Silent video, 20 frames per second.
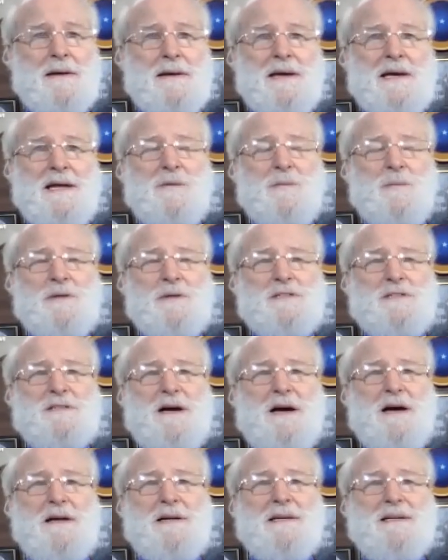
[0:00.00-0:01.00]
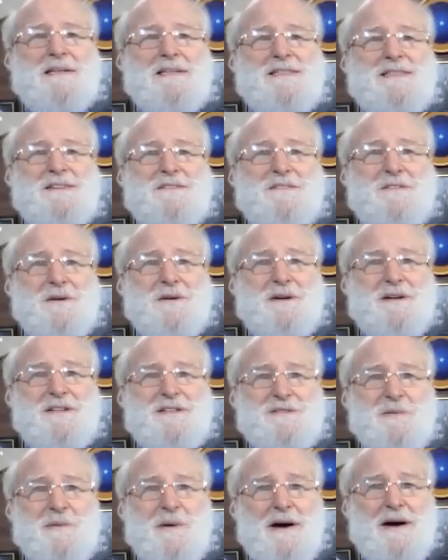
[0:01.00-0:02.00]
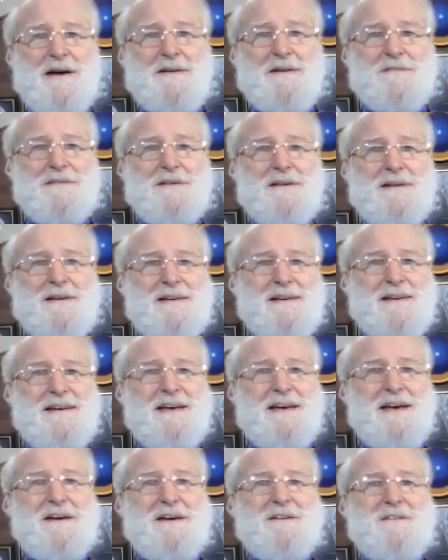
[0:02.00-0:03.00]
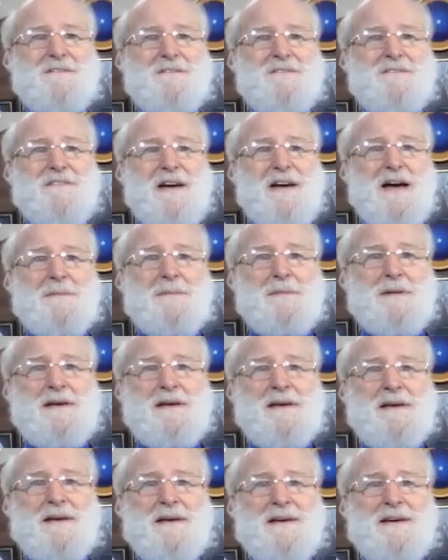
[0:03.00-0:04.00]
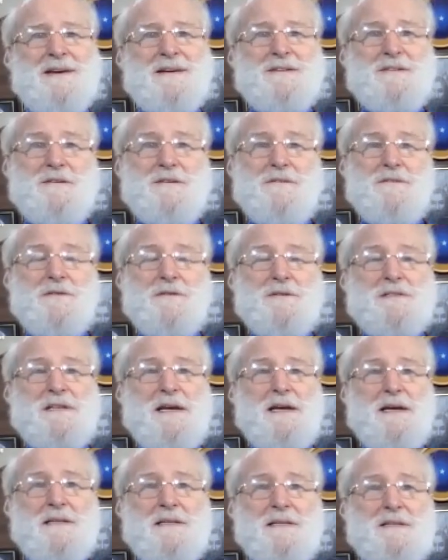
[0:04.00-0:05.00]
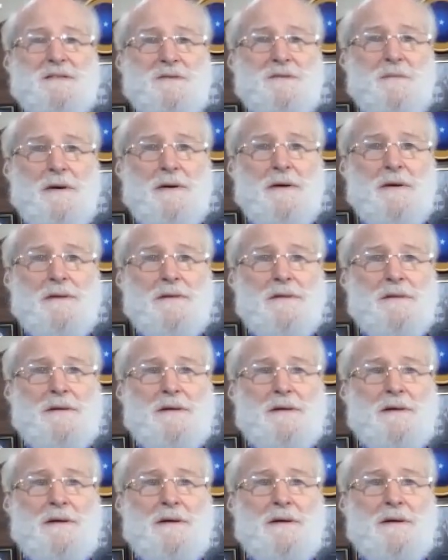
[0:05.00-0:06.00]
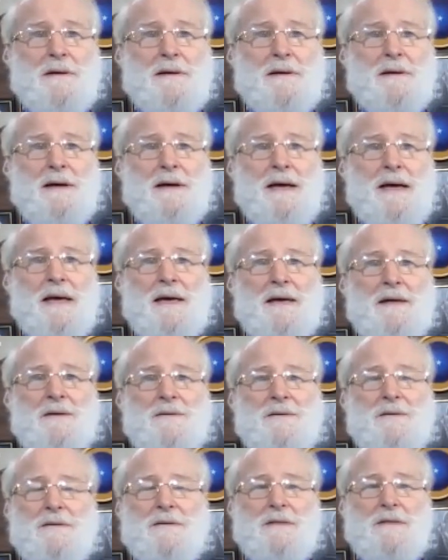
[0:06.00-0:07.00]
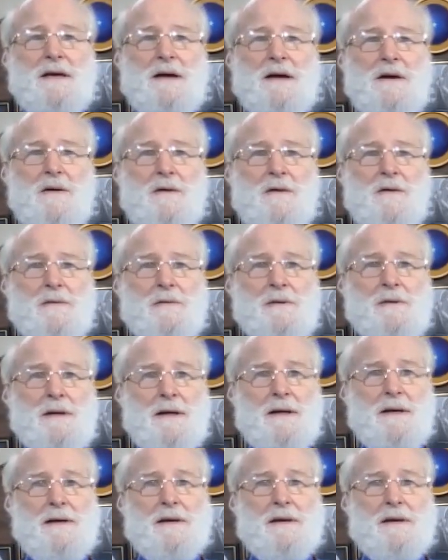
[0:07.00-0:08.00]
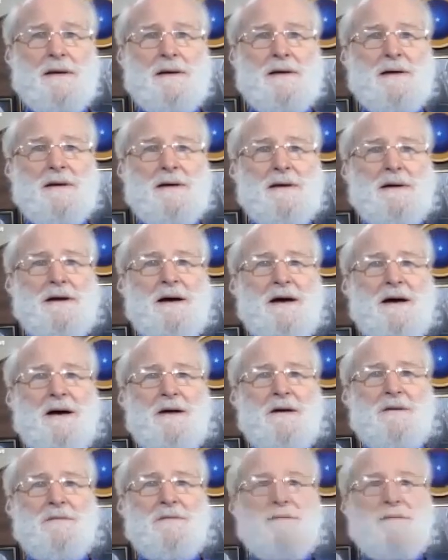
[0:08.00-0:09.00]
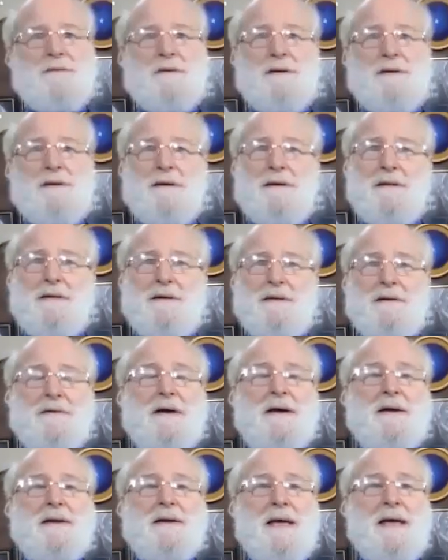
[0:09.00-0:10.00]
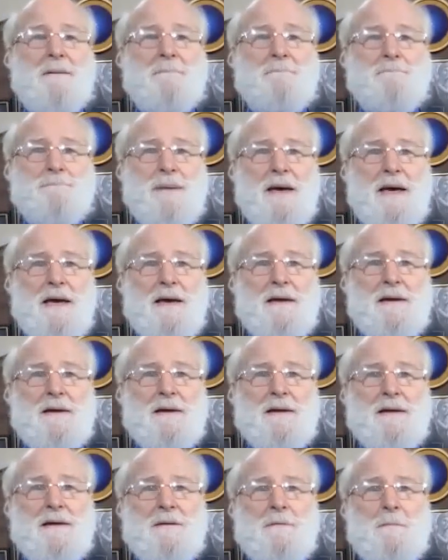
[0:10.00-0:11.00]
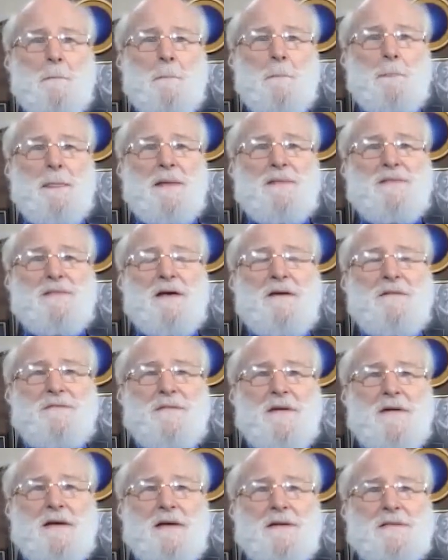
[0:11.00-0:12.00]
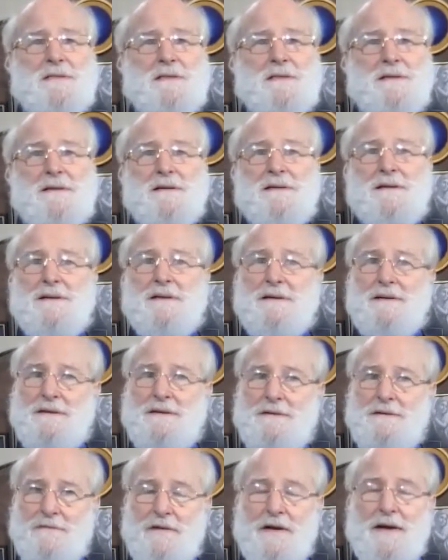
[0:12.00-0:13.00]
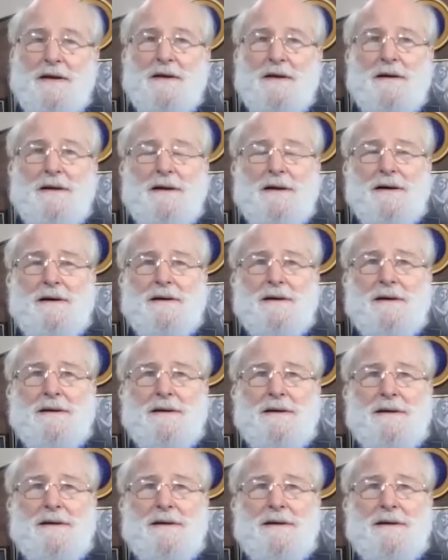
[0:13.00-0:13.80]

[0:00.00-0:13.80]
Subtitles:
And it was not easy for his wife and family to forsake this wealth and to think only of the great campaign that they faced, Bring India.